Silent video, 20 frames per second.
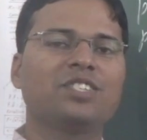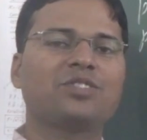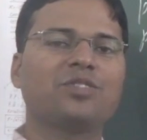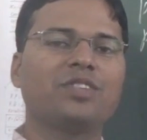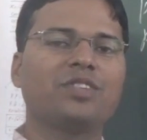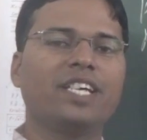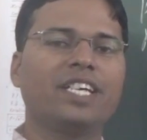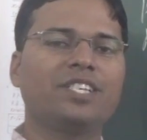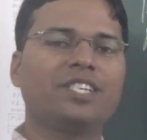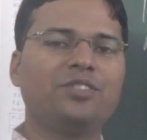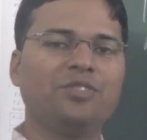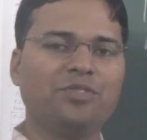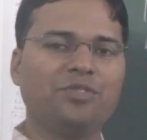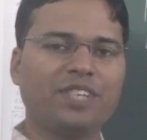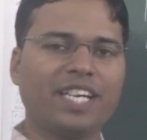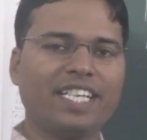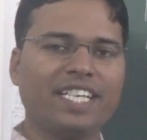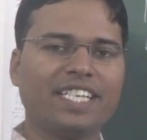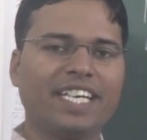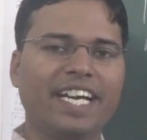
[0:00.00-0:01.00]
so that you
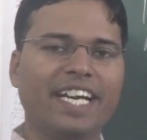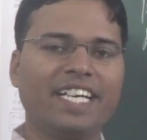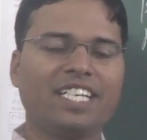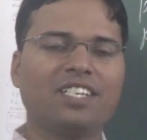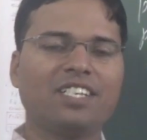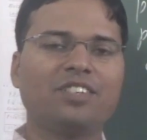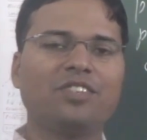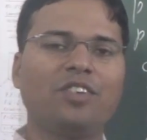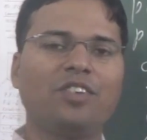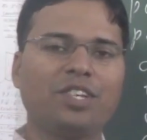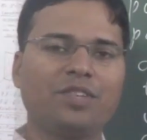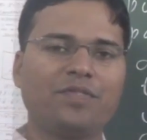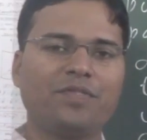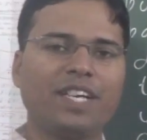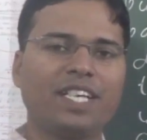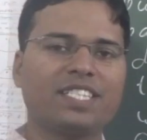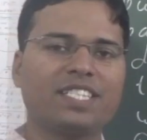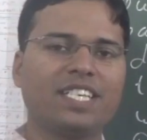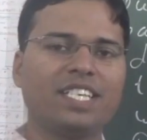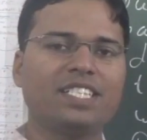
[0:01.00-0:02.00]
can get
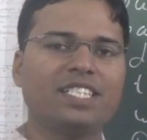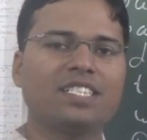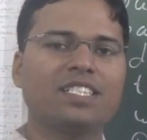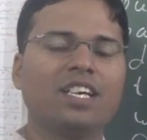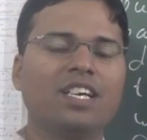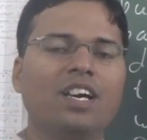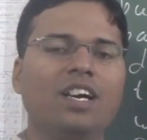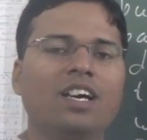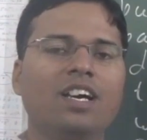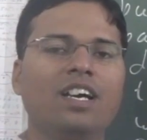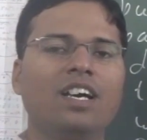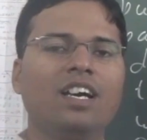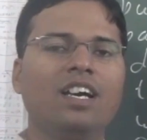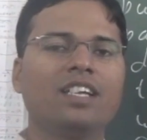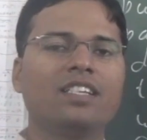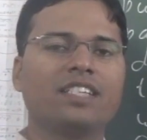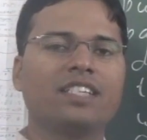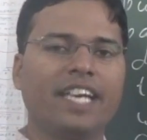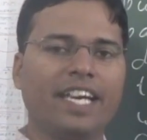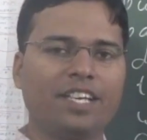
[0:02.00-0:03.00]
notifications.
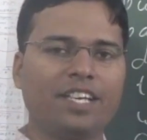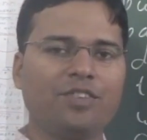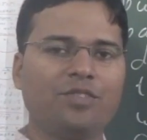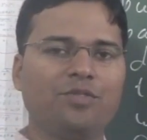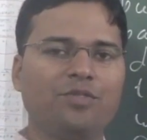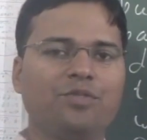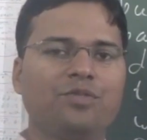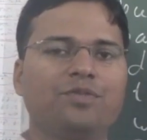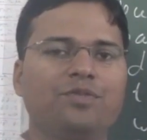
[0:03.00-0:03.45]
Thank you.